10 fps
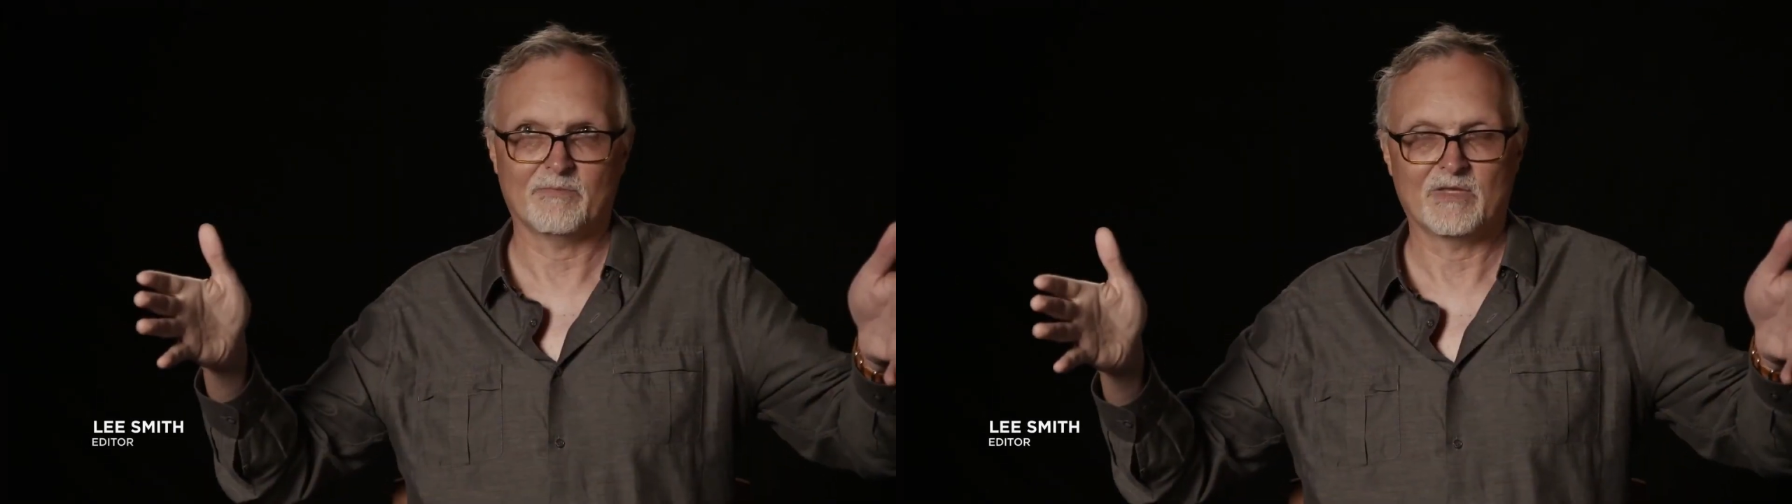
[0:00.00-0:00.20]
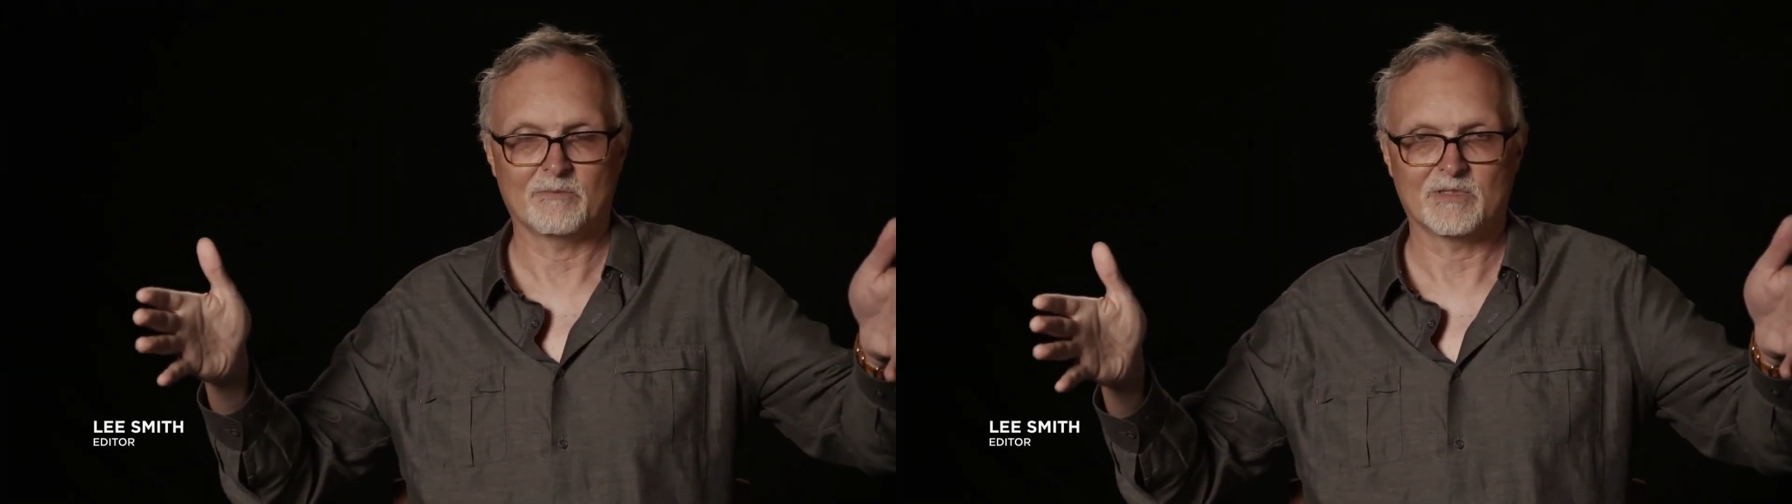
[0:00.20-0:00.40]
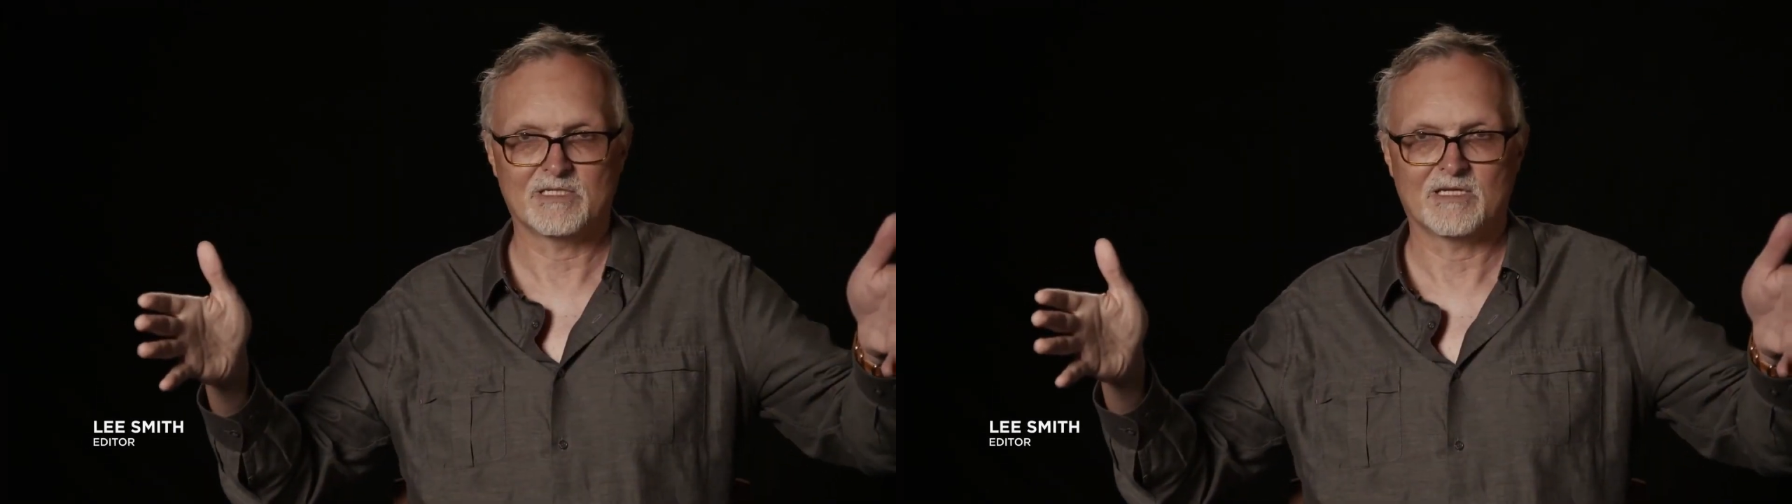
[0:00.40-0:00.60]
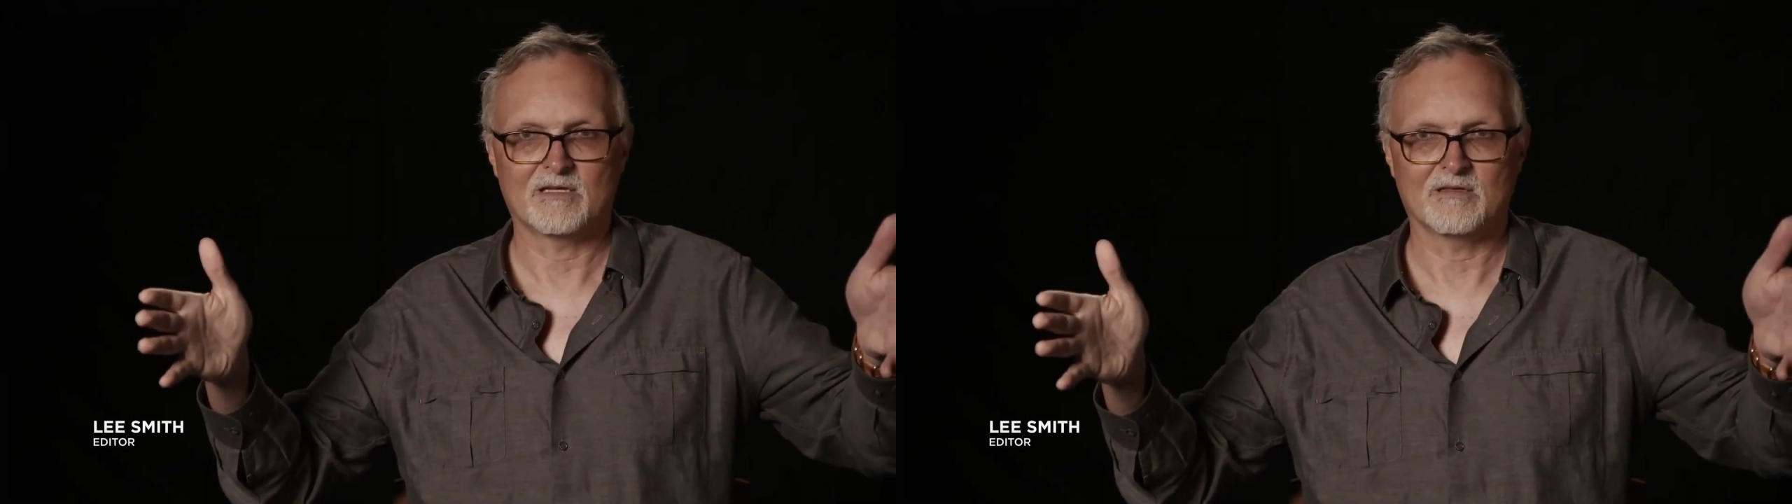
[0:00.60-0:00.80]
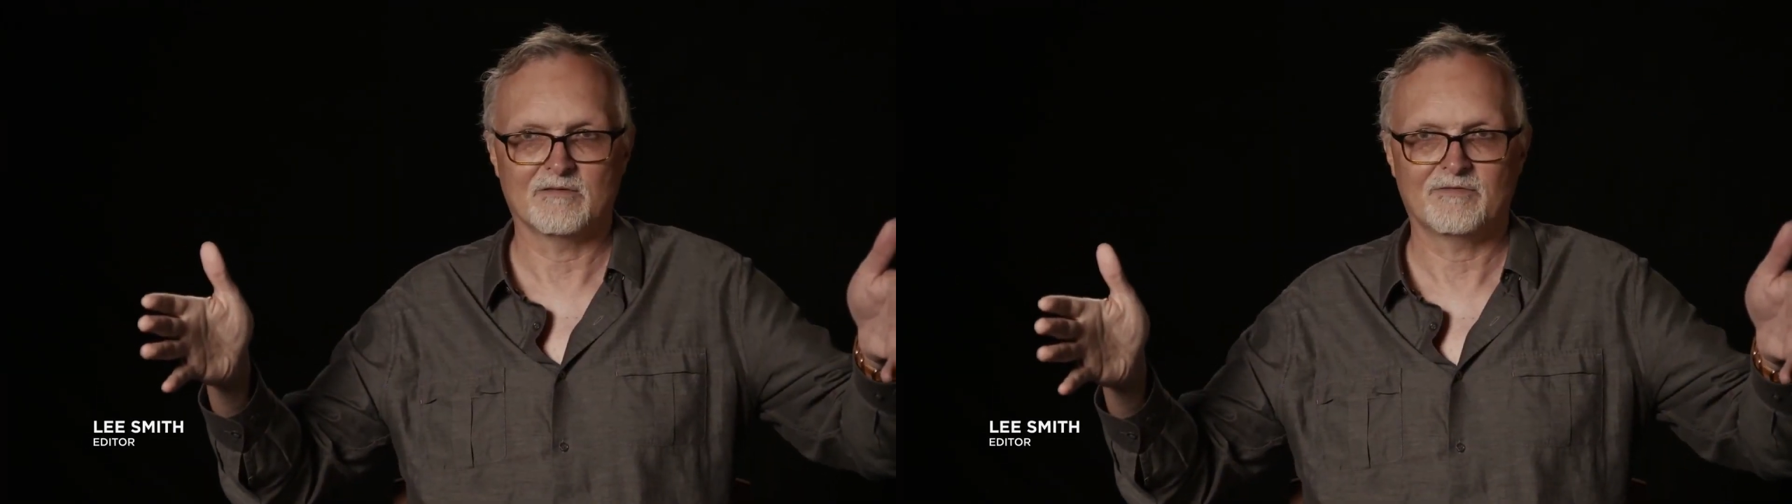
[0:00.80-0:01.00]
been rubbed
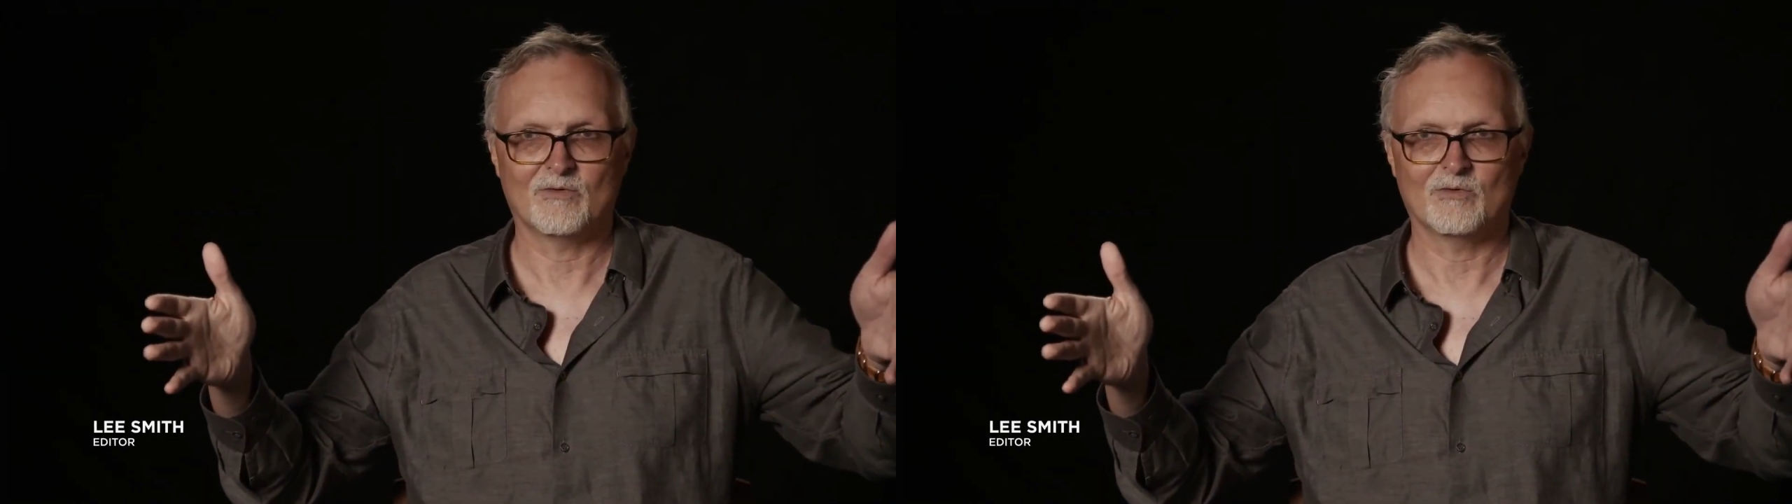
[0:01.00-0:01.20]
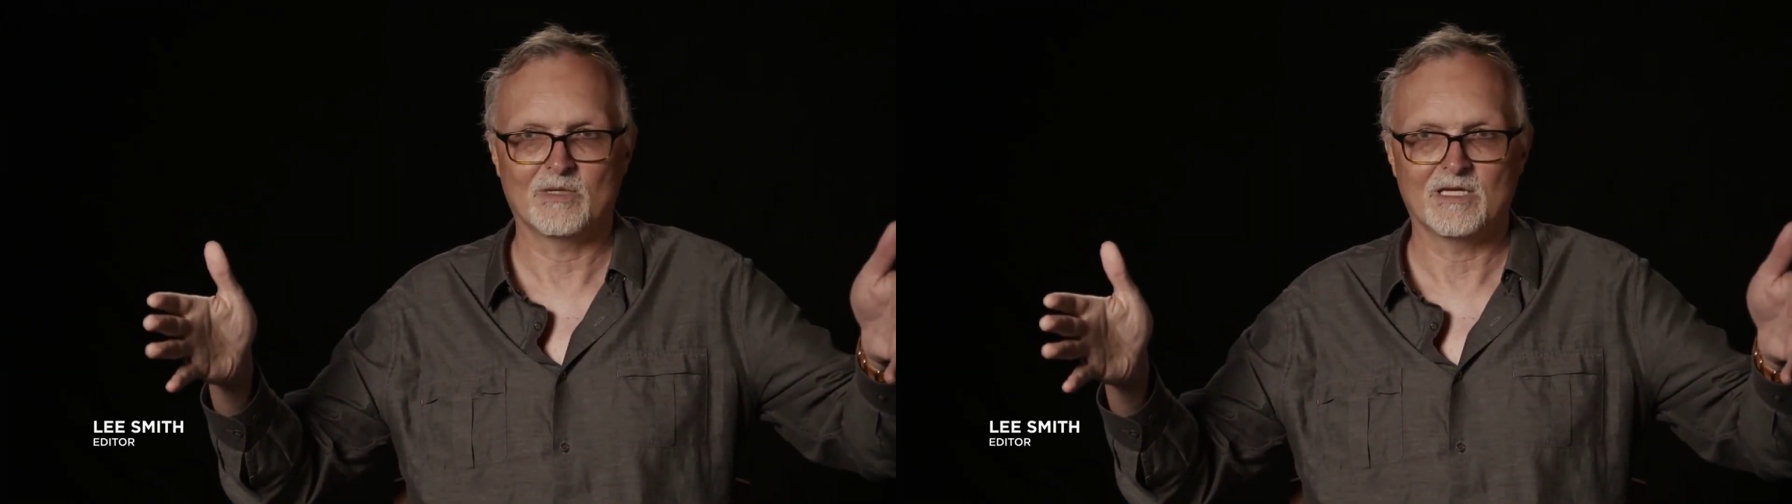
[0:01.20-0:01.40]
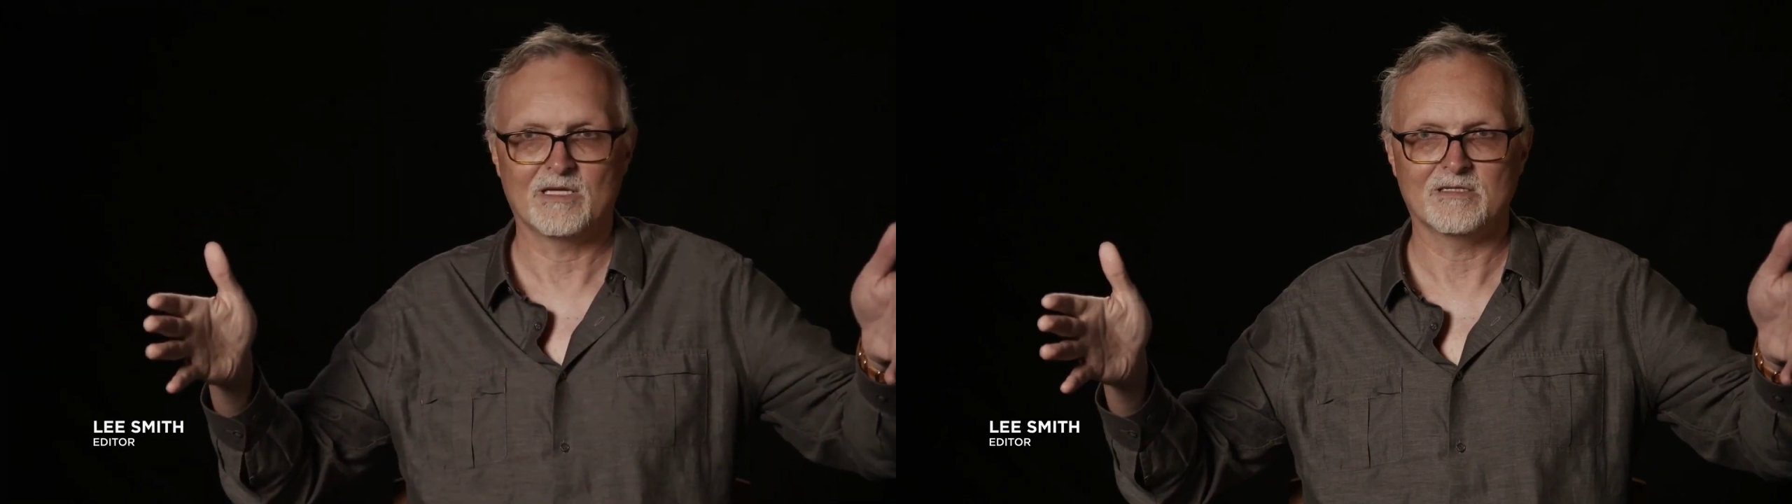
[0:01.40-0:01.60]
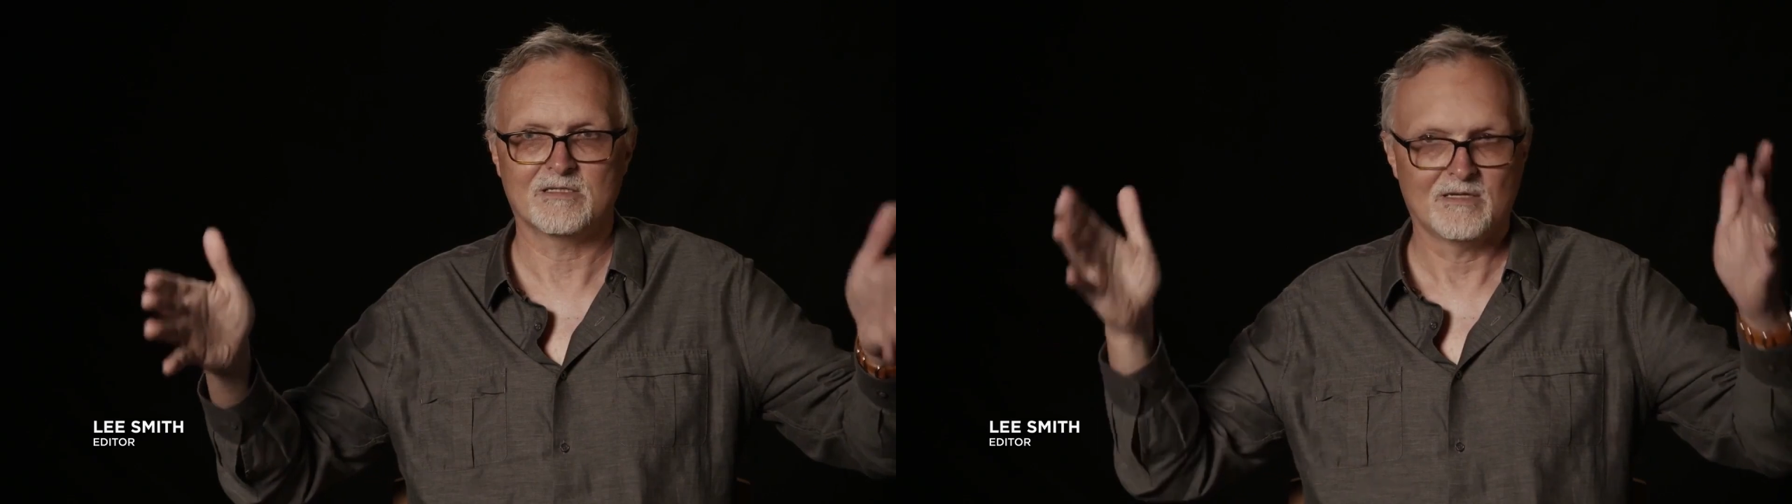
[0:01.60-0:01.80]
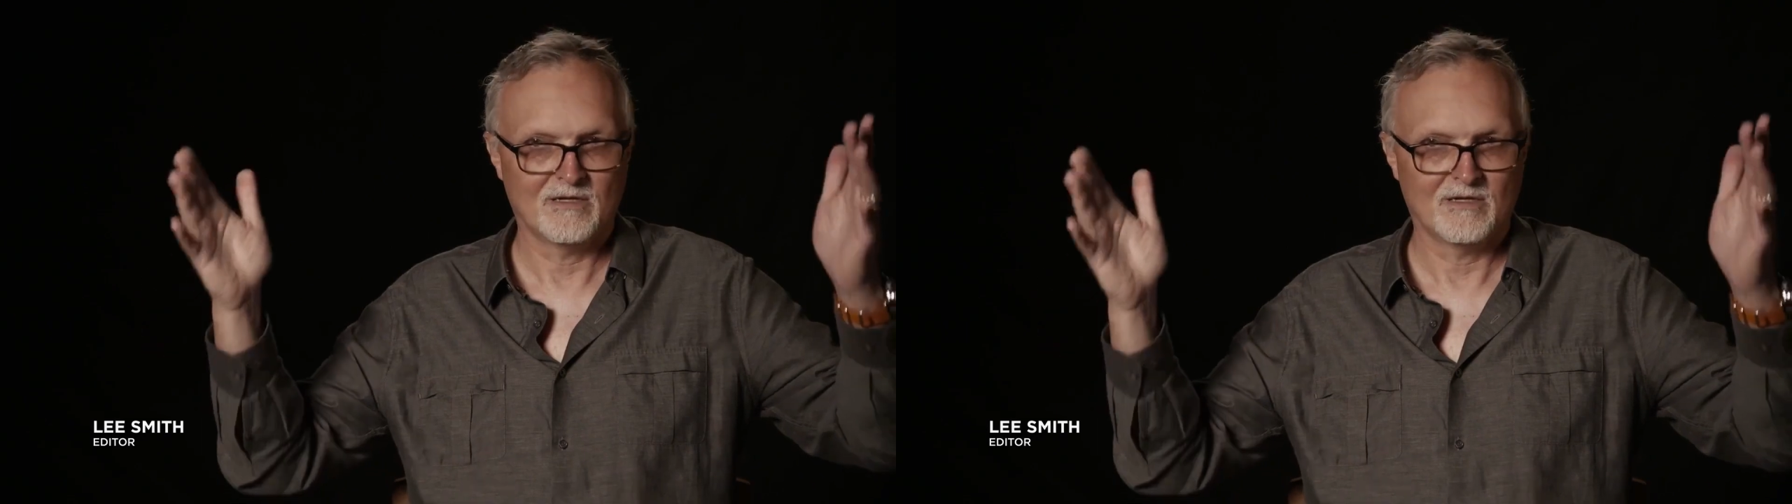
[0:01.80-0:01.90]
up the wrong way by